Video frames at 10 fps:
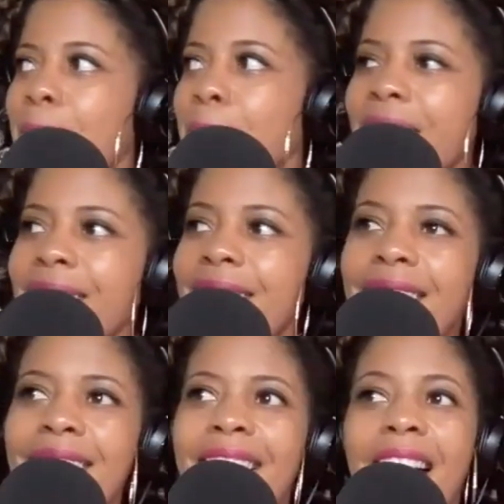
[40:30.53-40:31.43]
But I'm like,
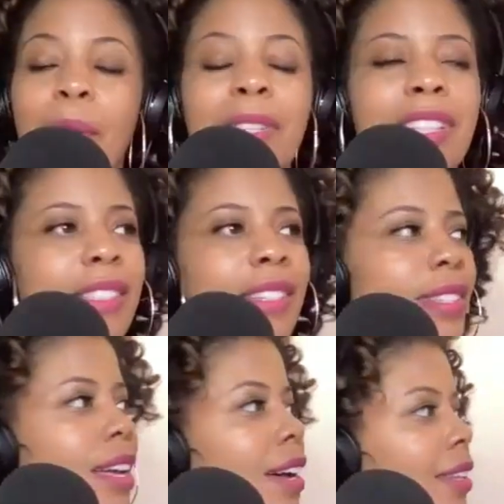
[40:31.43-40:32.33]
I would look to
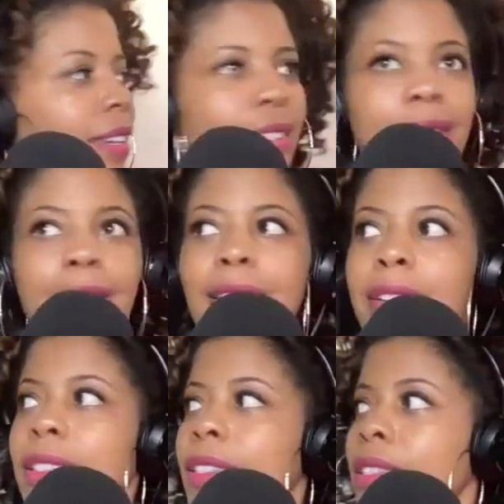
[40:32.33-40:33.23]
the side, like, is he
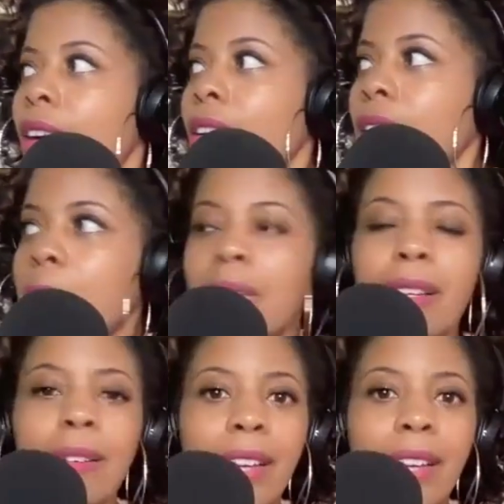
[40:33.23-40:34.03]
seriously talking to me?